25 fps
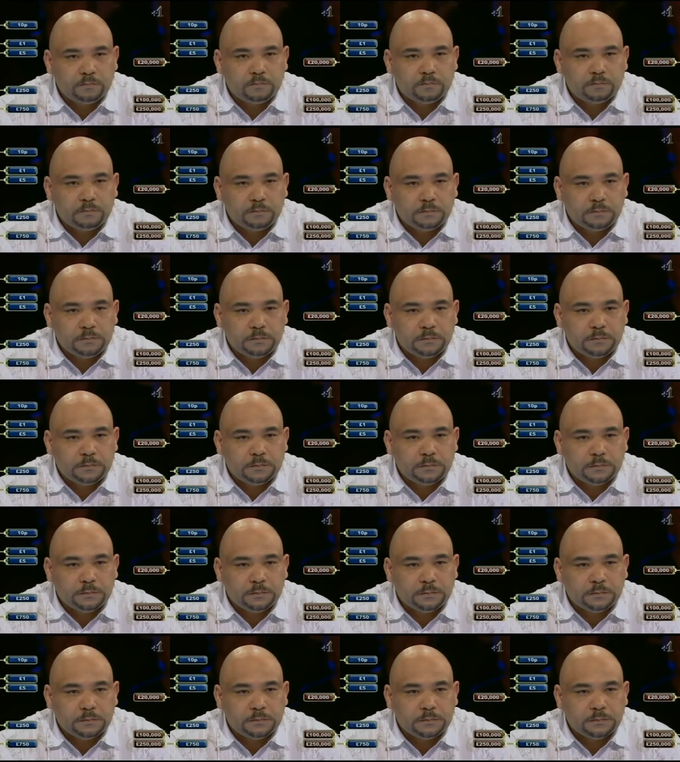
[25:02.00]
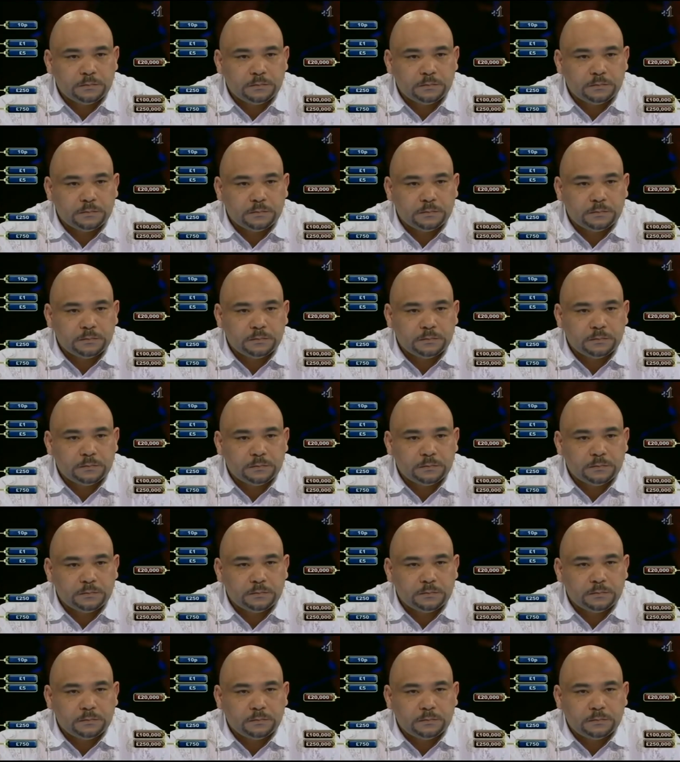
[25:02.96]

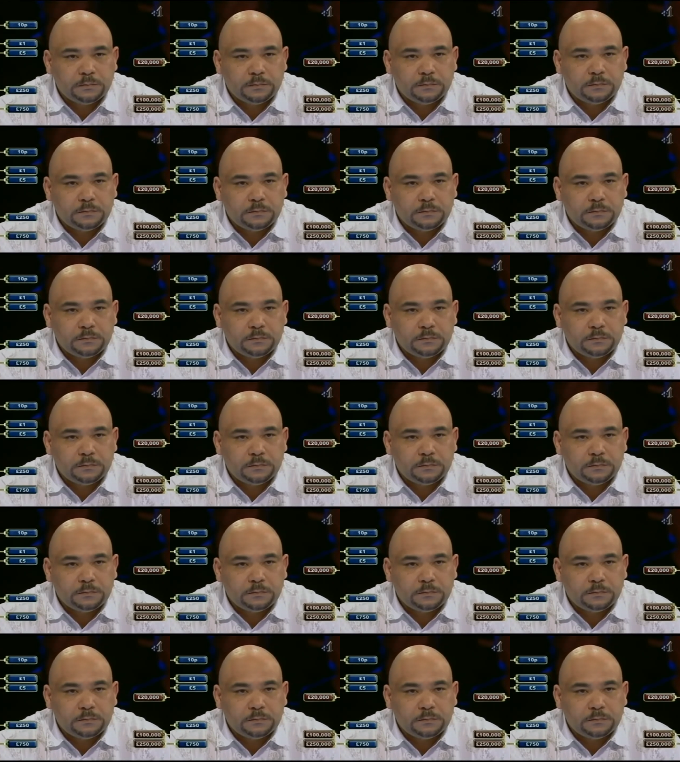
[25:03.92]
Nothing is said.